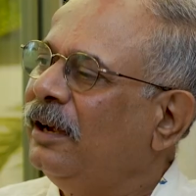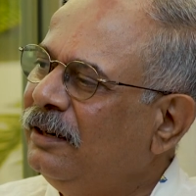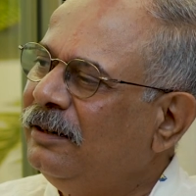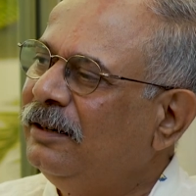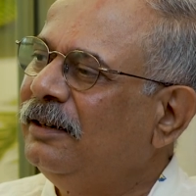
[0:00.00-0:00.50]

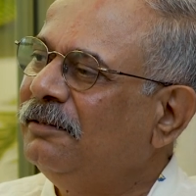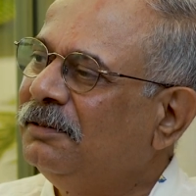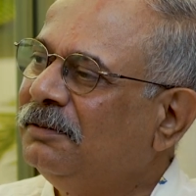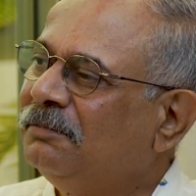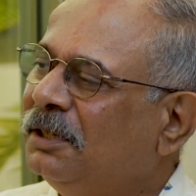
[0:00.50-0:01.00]
and
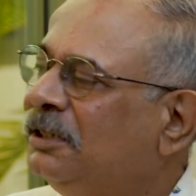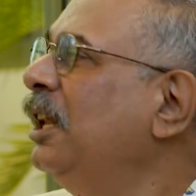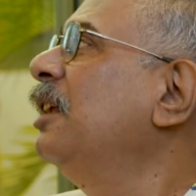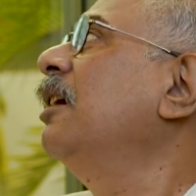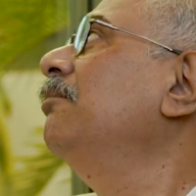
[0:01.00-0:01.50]

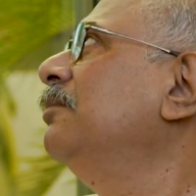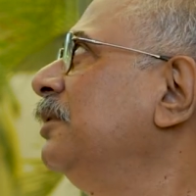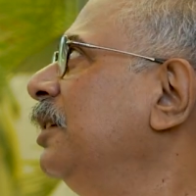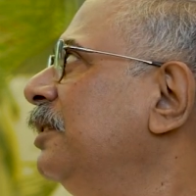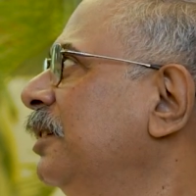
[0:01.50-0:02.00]
they'll come.
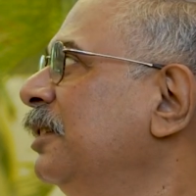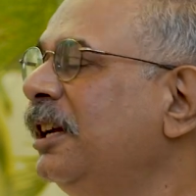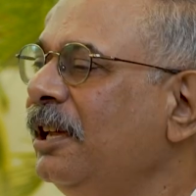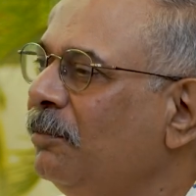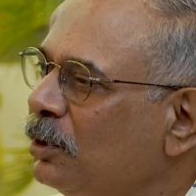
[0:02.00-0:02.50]

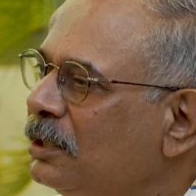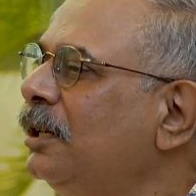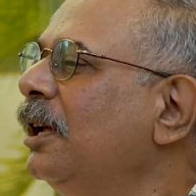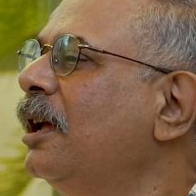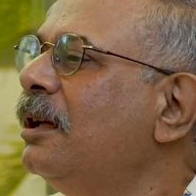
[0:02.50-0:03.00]
They keep on
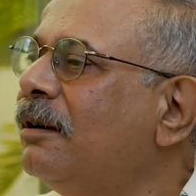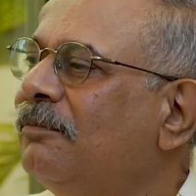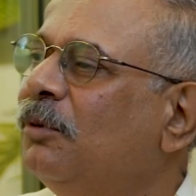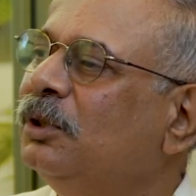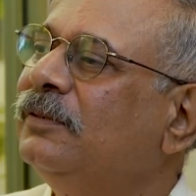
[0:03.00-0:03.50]
sitting here,
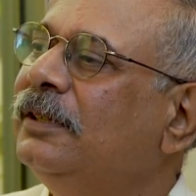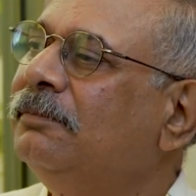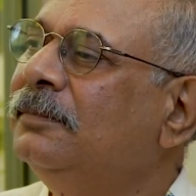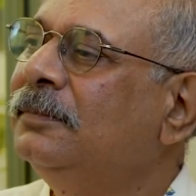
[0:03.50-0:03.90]
both of them.